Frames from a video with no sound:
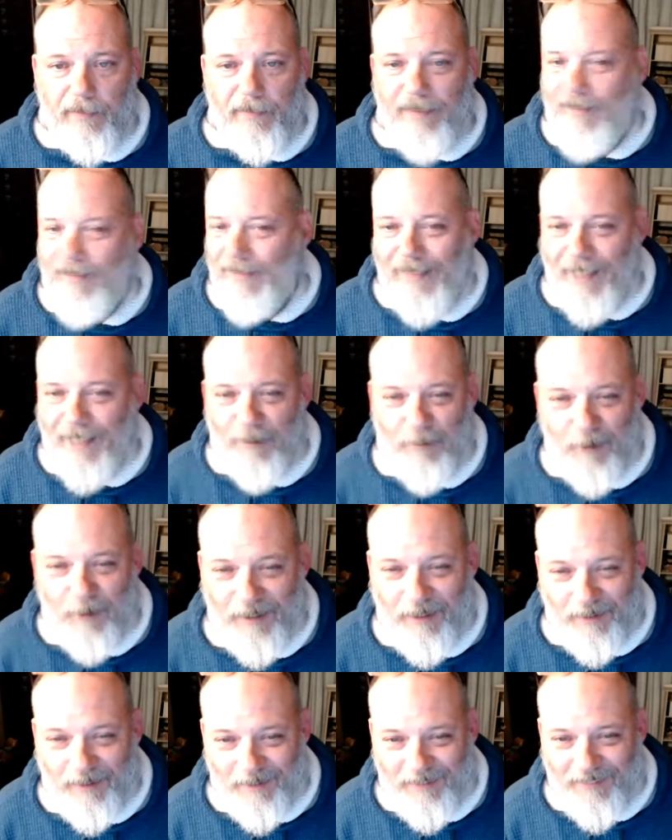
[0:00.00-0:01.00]
that's not
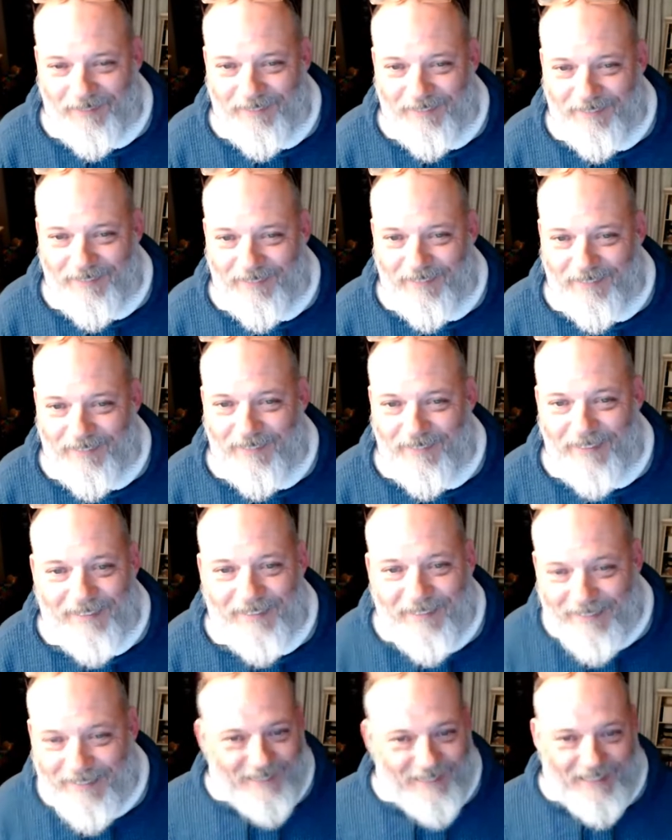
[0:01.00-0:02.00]
real.
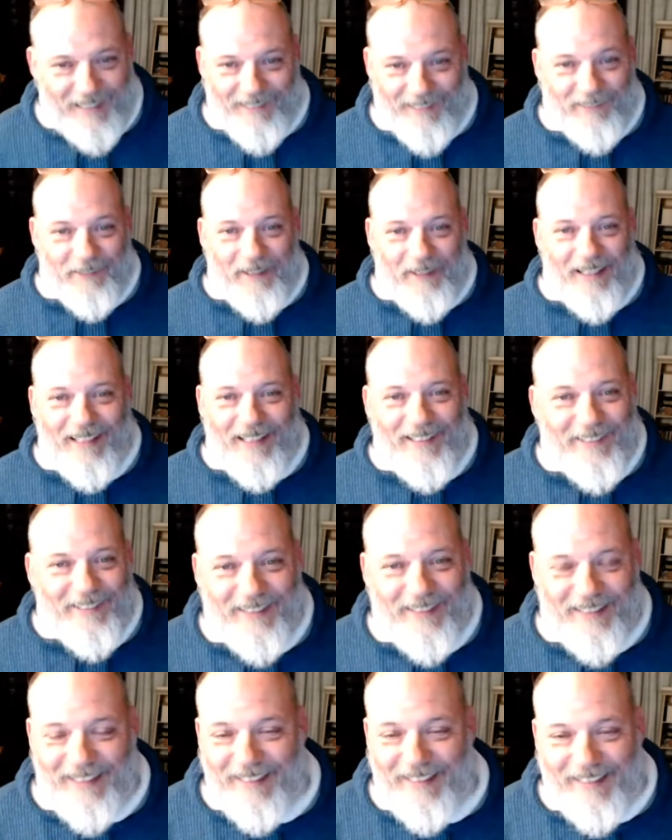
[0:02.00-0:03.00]
That is, I
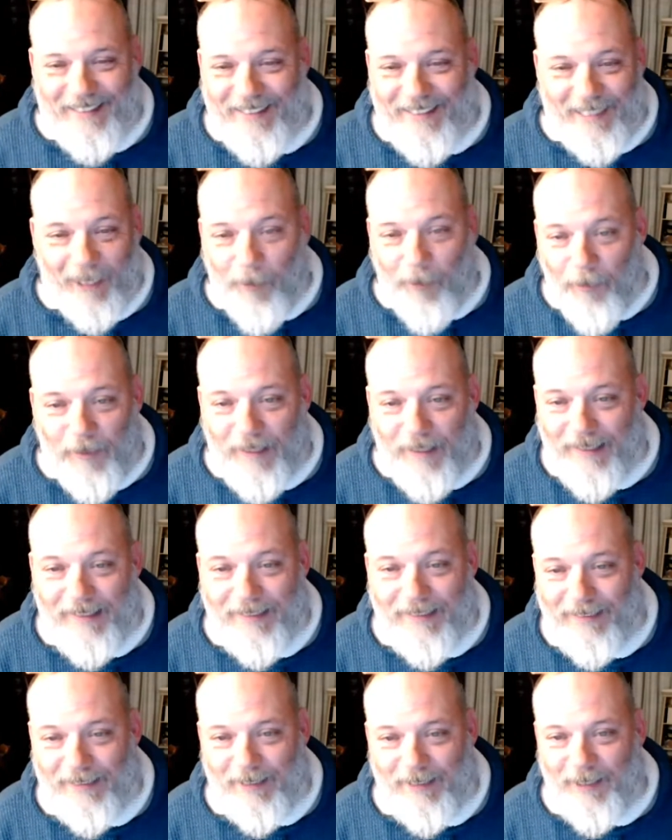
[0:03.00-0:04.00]
don't, the only
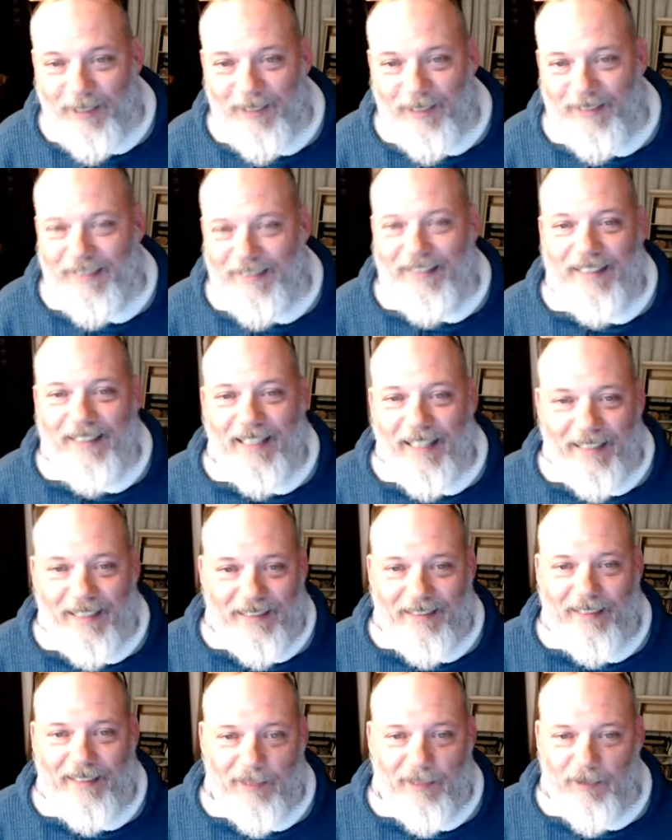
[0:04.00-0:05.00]
thing that's causing that
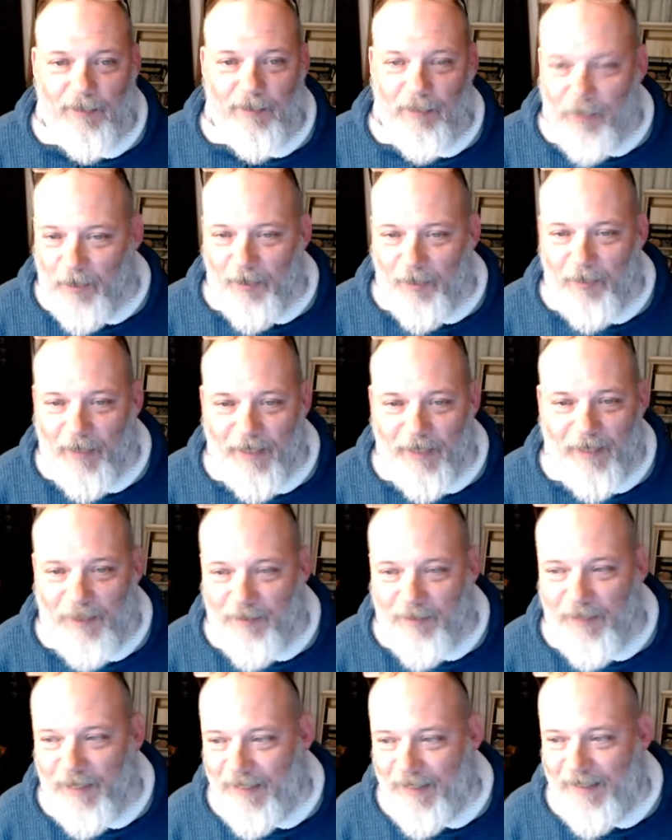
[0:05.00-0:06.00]
is more money
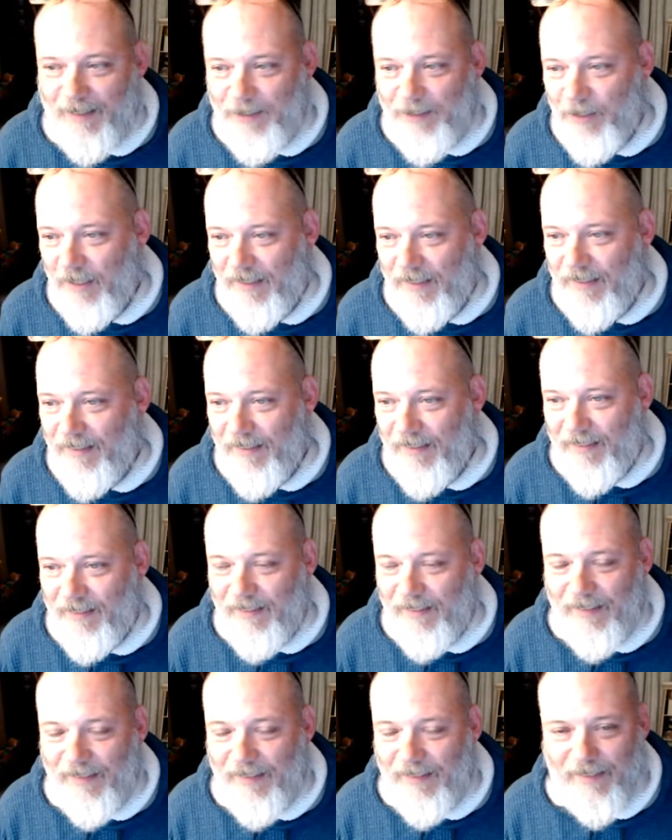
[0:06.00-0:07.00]
being injected
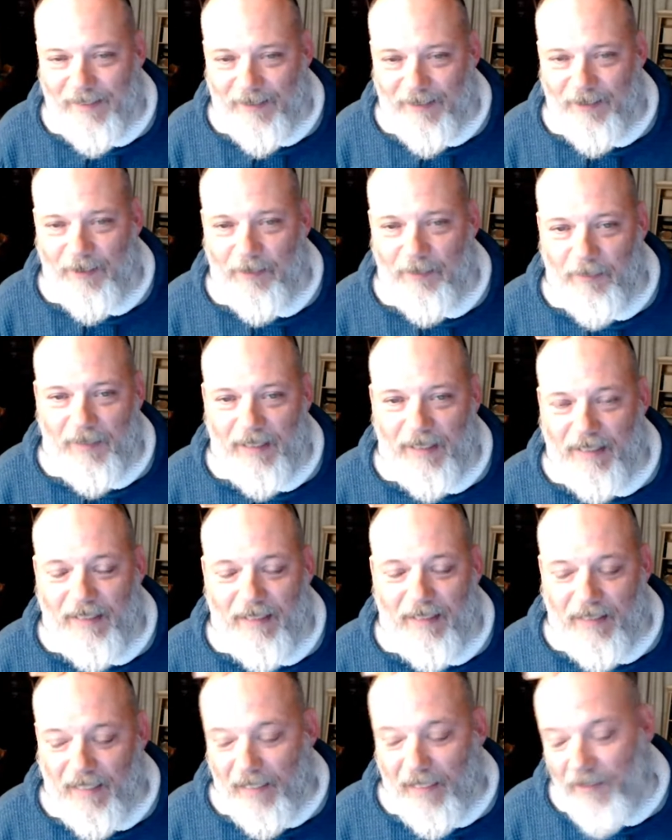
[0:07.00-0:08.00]
into the system.
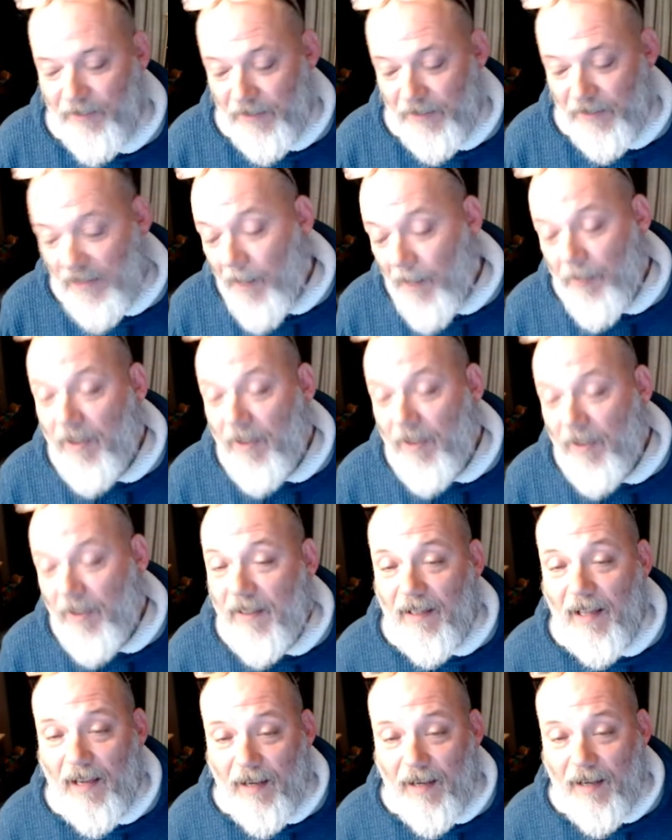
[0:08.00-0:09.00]
And if it's
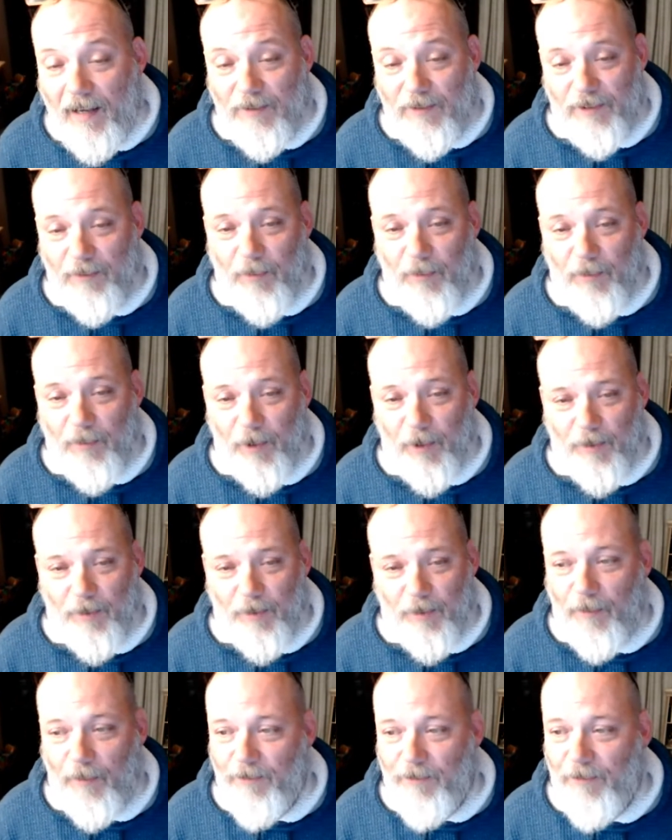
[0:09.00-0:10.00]
happening in the housing
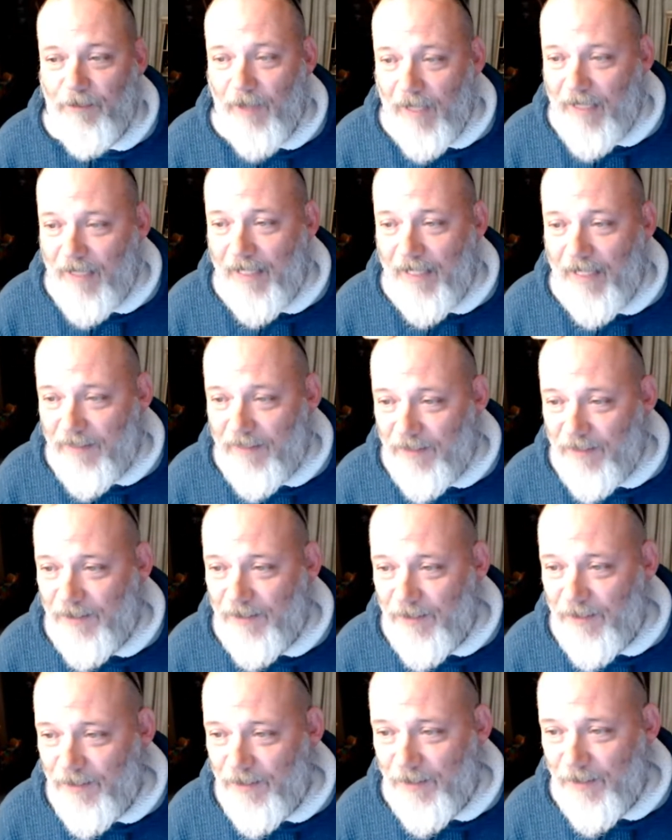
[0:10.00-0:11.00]
market where
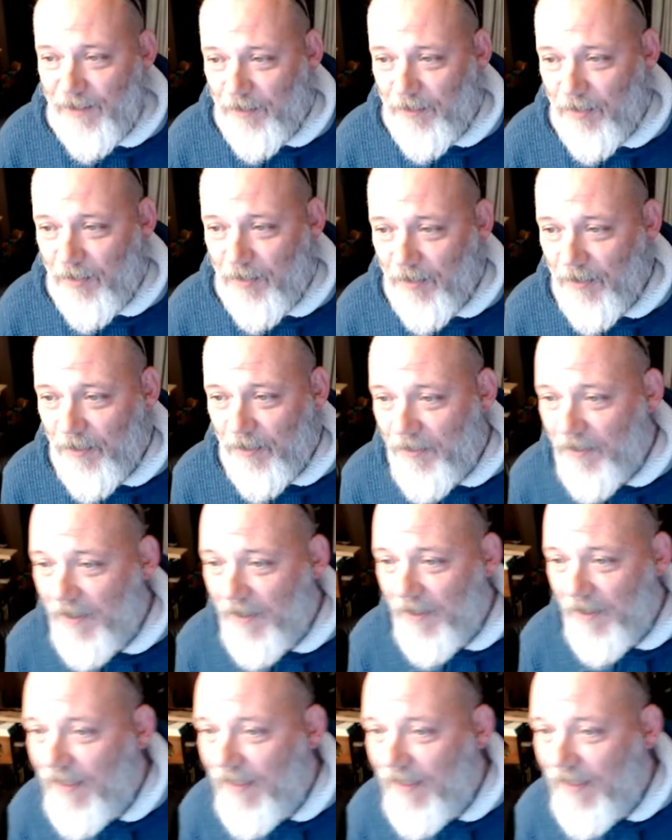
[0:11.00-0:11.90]
finances are so important,